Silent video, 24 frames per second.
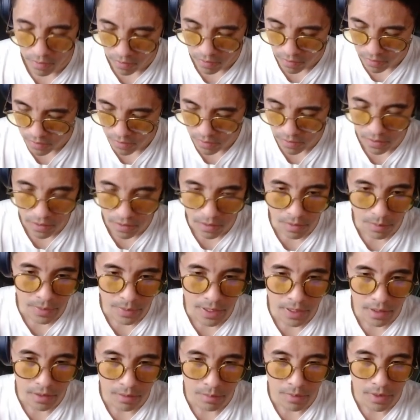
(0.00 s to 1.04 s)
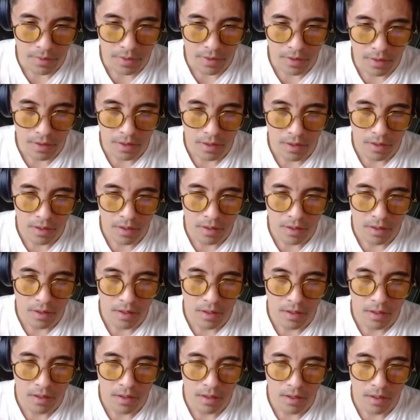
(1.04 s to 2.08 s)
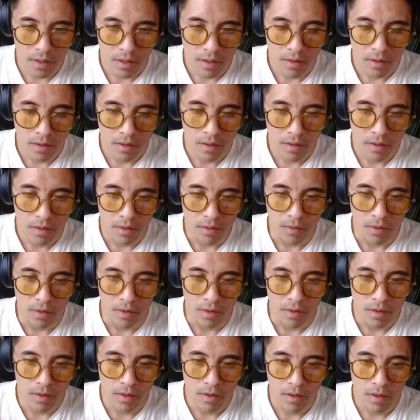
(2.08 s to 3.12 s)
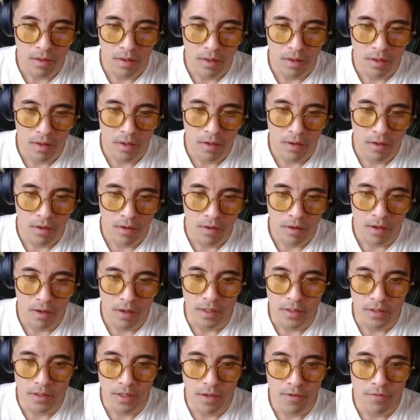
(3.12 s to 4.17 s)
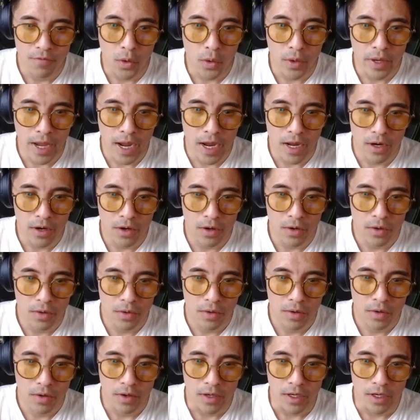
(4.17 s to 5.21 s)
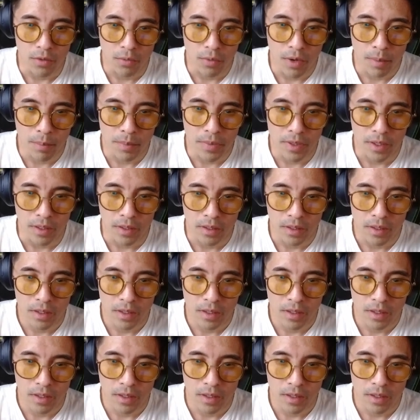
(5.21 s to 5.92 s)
Cinematic maybe, or let's say volcano erupting.